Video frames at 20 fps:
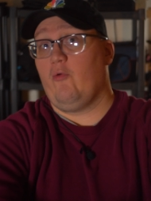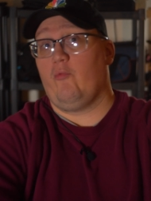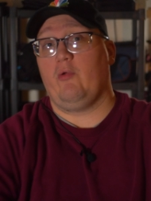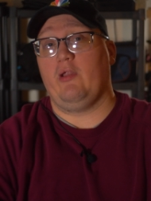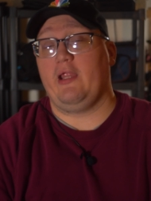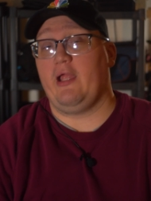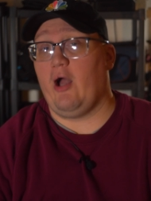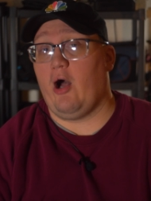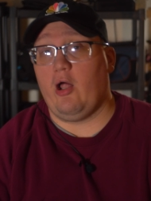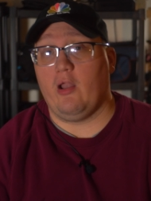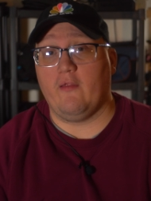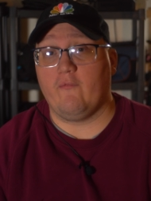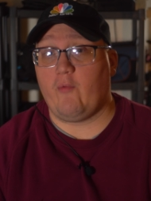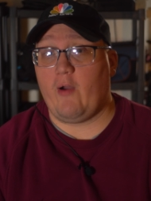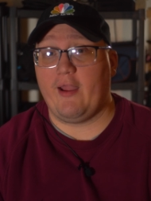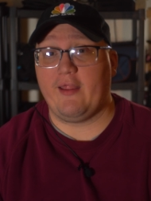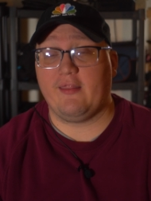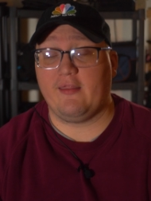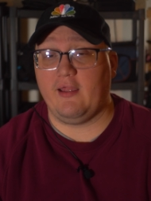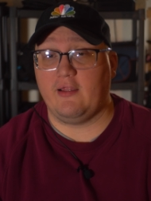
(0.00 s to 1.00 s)
really all of
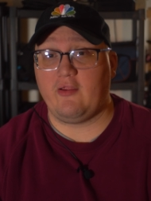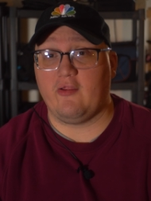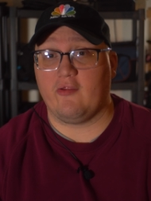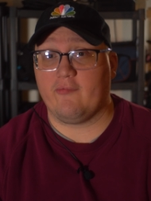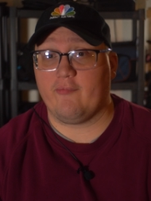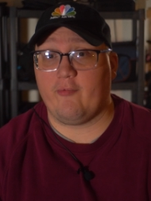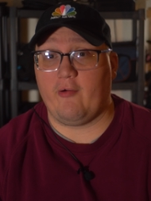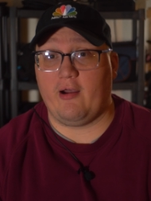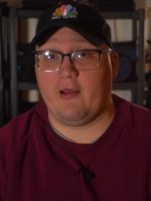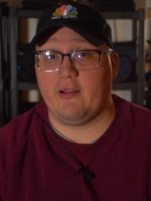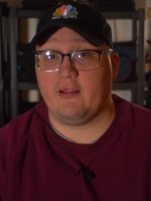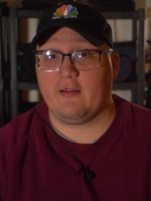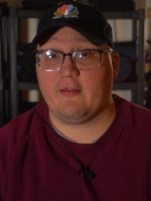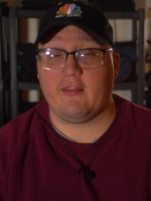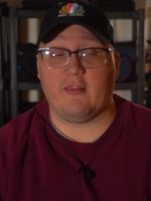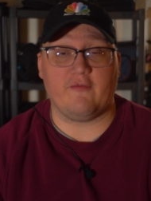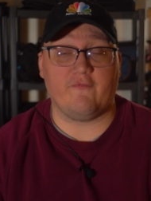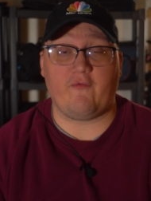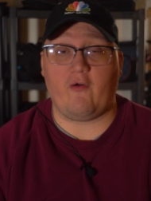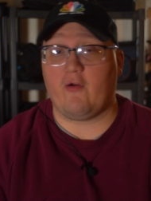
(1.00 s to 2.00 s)
YCN's
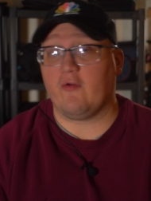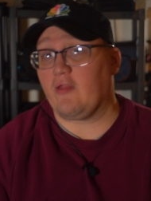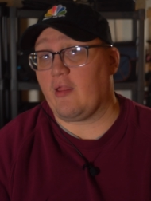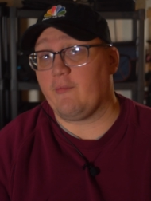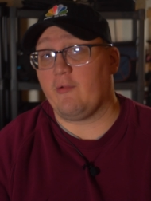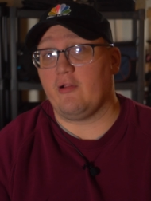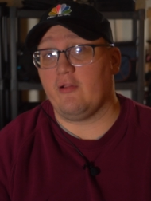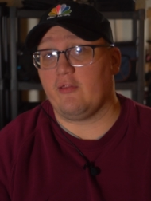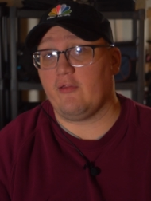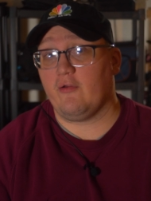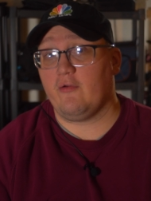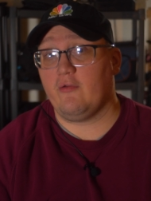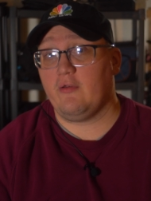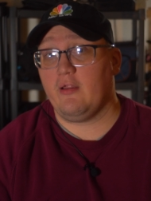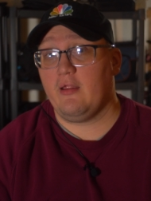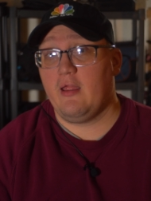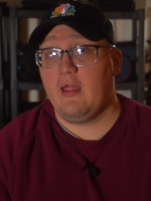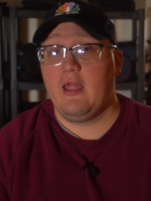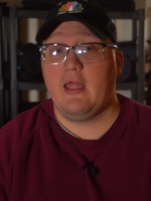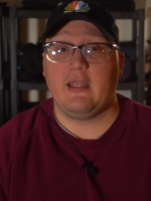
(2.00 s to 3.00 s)
products, as far as I'm concerned,